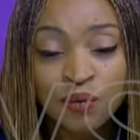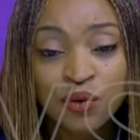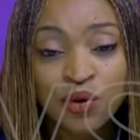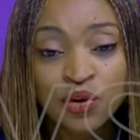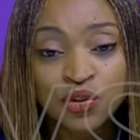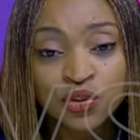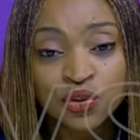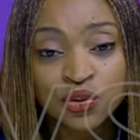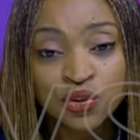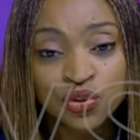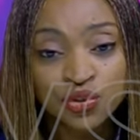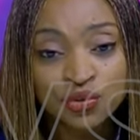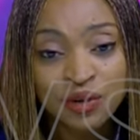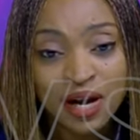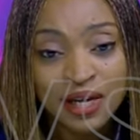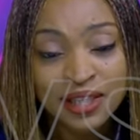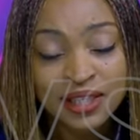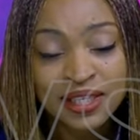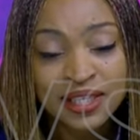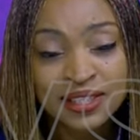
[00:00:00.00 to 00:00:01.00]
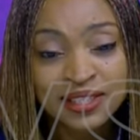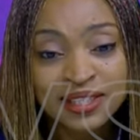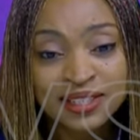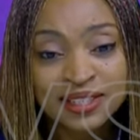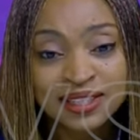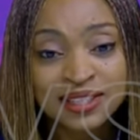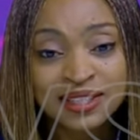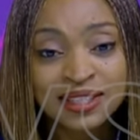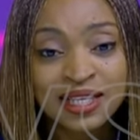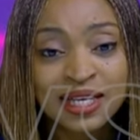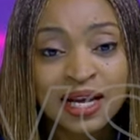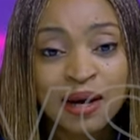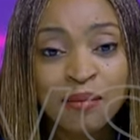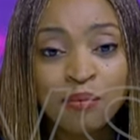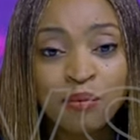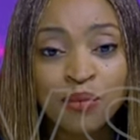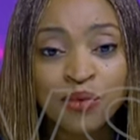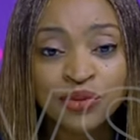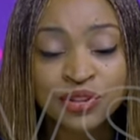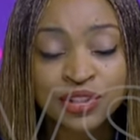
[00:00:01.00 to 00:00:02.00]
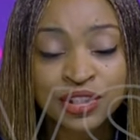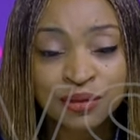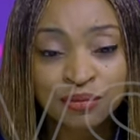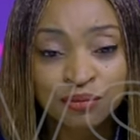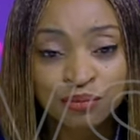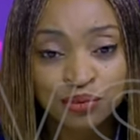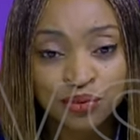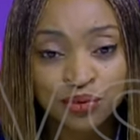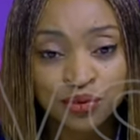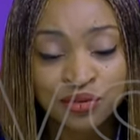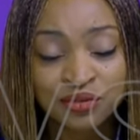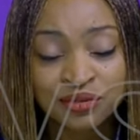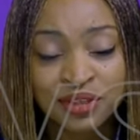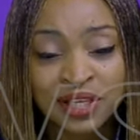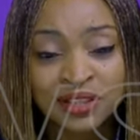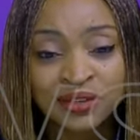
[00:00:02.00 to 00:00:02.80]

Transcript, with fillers: We also track the agencies that are most improved.